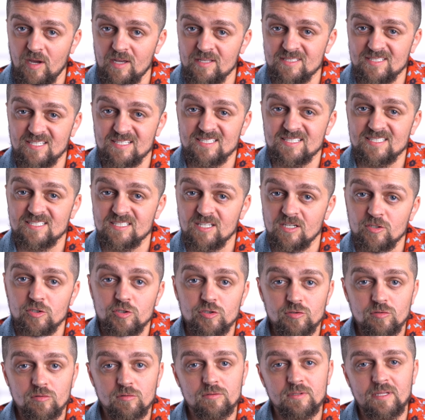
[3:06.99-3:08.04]
it's
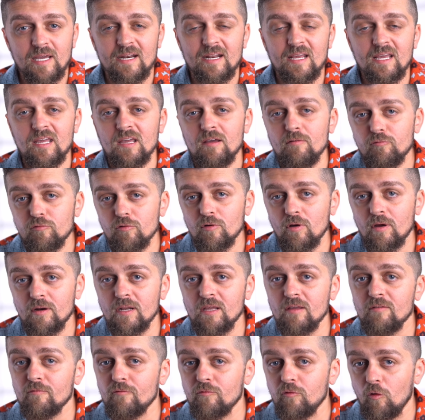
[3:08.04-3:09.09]
essential that everyone
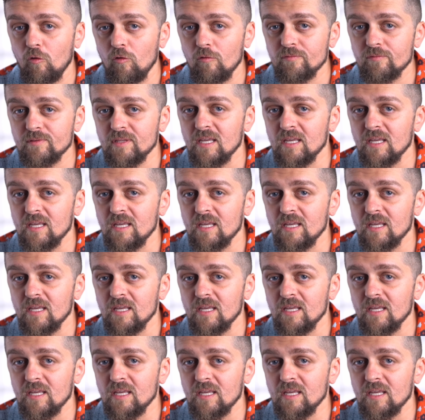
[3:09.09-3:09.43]
involved